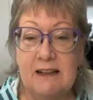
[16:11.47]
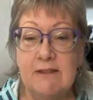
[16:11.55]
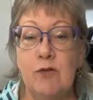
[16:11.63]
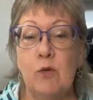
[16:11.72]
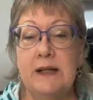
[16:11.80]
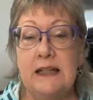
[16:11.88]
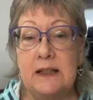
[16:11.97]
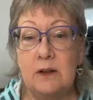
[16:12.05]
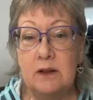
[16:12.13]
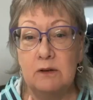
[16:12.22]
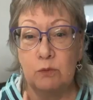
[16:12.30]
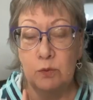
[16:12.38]
If
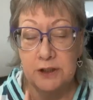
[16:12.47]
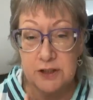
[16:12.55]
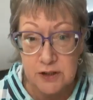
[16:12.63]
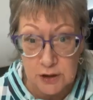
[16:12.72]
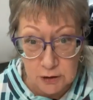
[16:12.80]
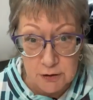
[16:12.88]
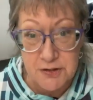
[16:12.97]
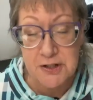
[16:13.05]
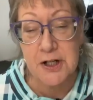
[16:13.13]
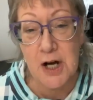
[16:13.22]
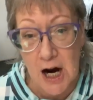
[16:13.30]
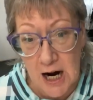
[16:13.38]
we
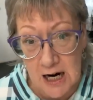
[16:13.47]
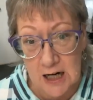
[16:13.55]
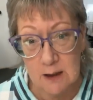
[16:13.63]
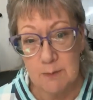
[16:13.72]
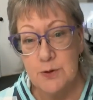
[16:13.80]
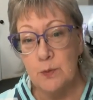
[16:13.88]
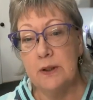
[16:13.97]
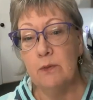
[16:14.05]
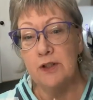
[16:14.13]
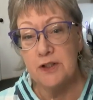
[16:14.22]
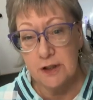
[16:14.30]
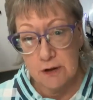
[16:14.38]
reduce the carbs,
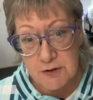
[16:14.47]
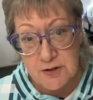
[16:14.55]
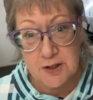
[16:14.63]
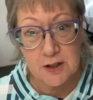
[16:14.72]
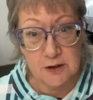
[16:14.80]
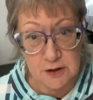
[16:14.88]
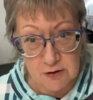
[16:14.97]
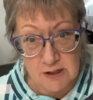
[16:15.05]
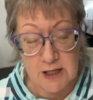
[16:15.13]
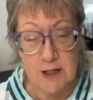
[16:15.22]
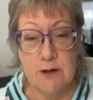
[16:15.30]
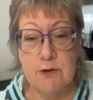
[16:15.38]
we reduce the
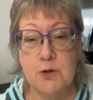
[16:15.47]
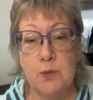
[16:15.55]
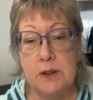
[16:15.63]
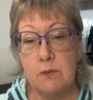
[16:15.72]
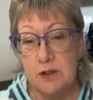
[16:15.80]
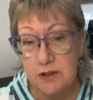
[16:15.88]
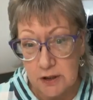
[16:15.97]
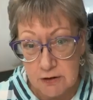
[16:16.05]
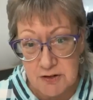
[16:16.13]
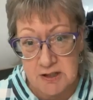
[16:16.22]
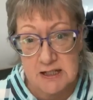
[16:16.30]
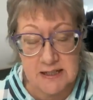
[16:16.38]
glucose, we
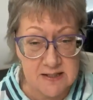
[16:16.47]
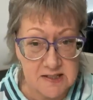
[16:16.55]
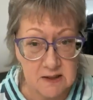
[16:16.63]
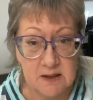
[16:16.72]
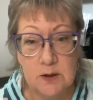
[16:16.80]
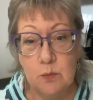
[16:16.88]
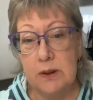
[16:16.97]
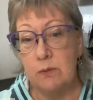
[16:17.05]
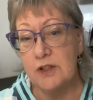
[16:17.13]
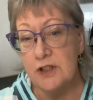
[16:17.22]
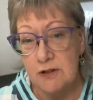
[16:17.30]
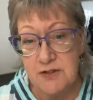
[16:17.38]
reduce the insulin,
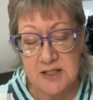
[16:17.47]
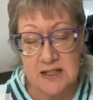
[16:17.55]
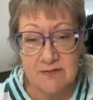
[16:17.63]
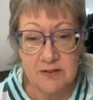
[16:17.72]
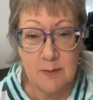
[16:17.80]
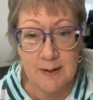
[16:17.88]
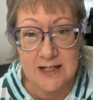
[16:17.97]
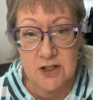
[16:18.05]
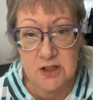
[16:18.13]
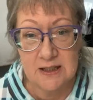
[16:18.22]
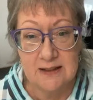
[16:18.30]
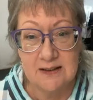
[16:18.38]
we reduce the
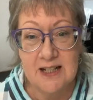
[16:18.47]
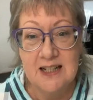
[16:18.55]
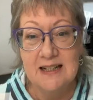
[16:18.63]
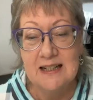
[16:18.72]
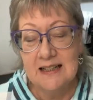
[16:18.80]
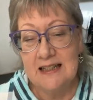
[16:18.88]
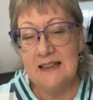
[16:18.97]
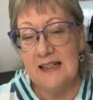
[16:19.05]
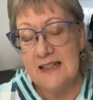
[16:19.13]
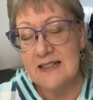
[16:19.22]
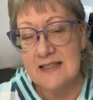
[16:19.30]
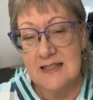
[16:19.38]
inflammation,
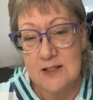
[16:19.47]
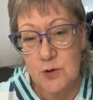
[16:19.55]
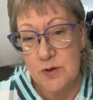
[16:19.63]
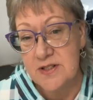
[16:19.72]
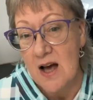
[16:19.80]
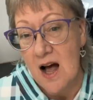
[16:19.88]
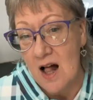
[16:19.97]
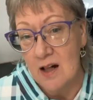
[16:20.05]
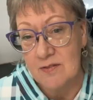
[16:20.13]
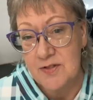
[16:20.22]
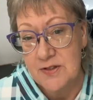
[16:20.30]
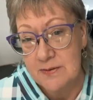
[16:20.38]
kidney disease
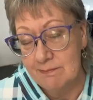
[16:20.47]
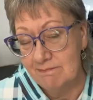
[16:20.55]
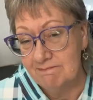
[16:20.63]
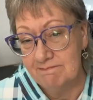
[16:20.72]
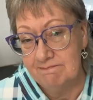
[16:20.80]
resolves.